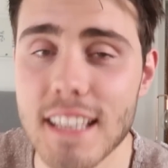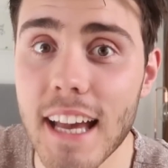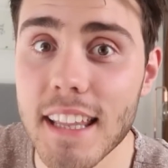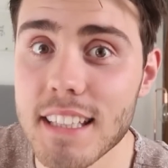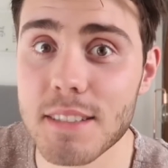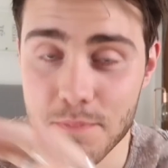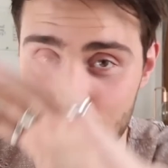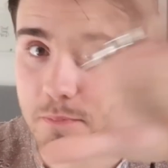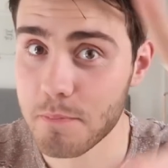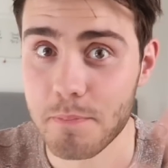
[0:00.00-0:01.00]
to get this
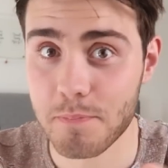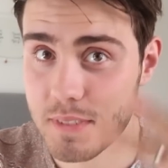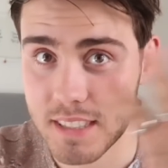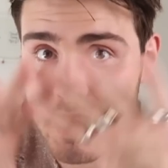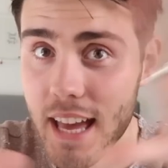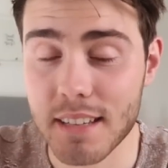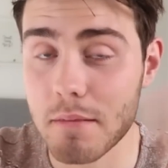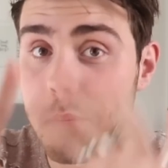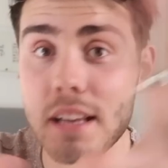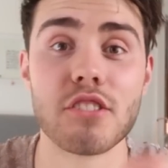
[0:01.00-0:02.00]
said
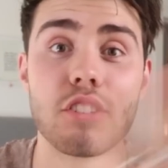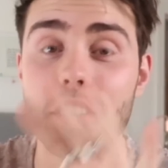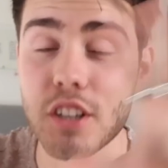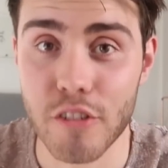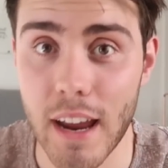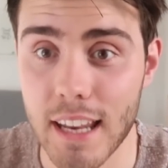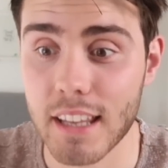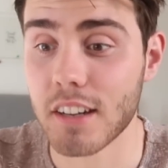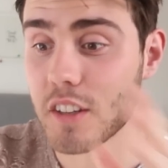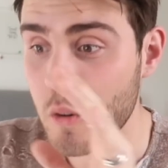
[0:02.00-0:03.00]
and mentioned correctly
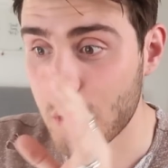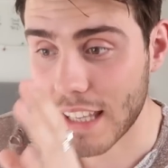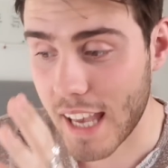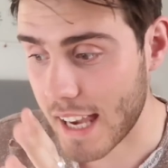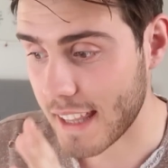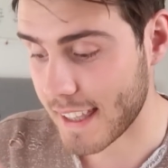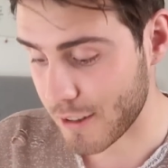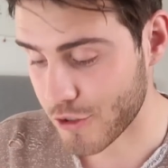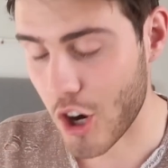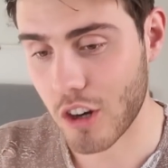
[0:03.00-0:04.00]
and I don't wanna get
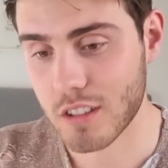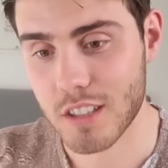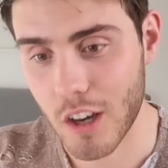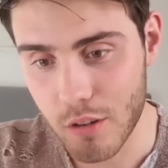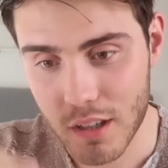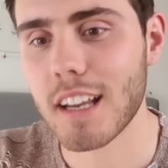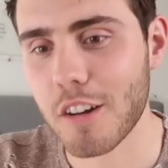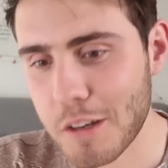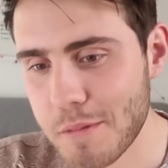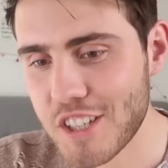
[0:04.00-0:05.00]
anything wrong. So
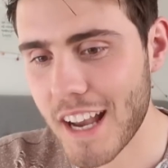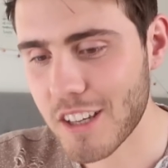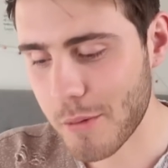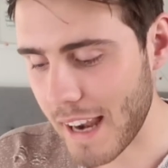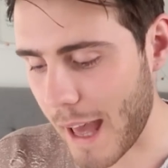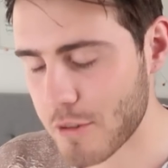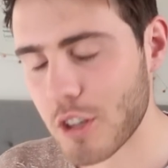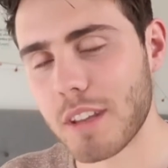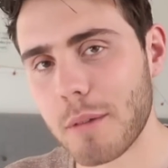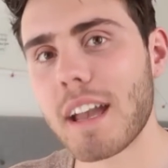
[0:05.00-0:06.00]
I'm gonna be checking on my
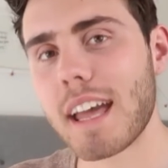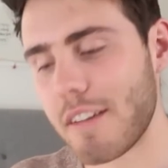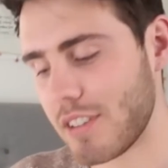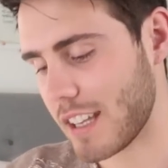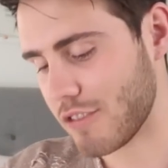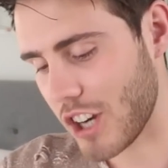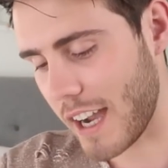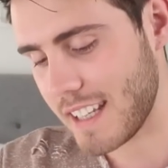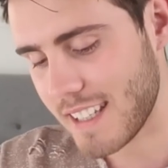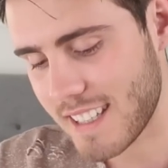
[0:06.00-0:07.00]
laptop that I'm getting everything
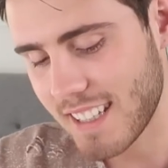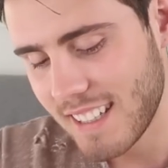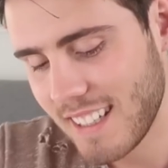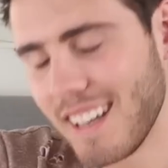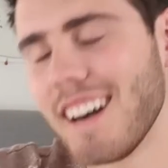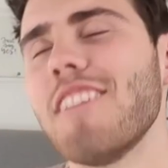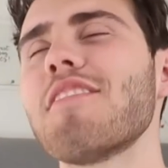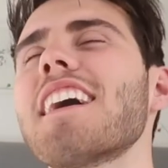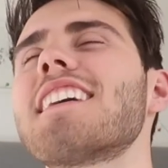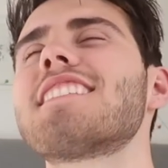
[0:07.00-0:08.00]
right. I'm
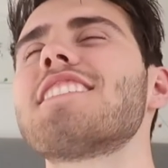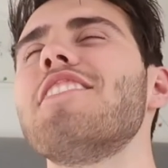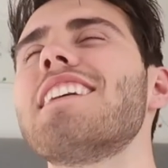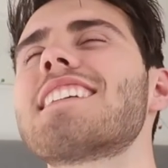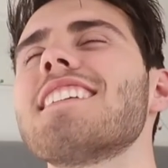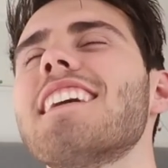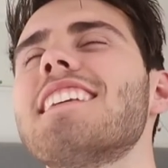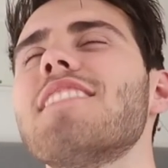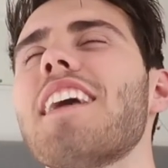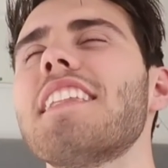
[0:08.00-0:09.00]
like so
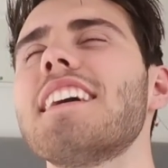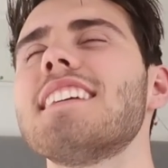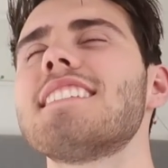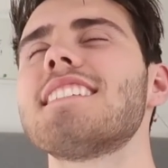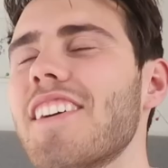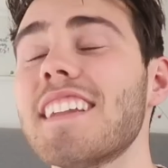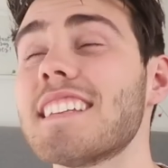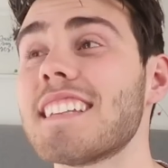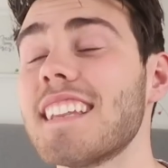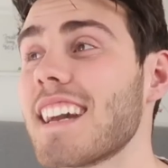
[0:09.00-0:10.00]
excited about this.
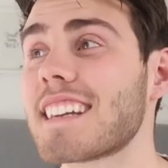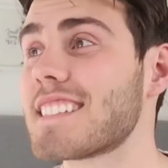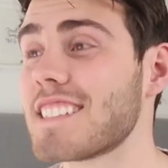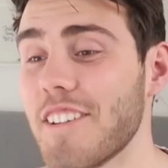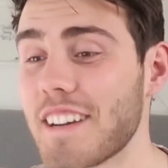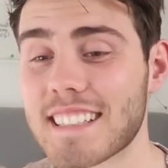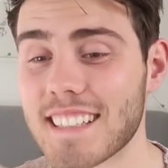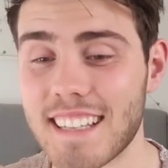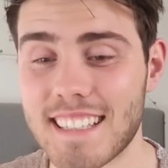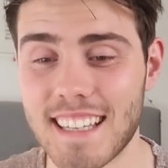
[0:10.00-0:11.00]
Honestly, like so
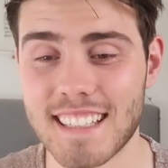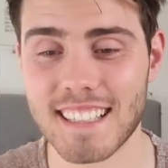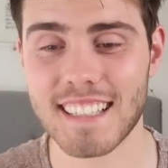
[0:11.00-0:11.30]
excited.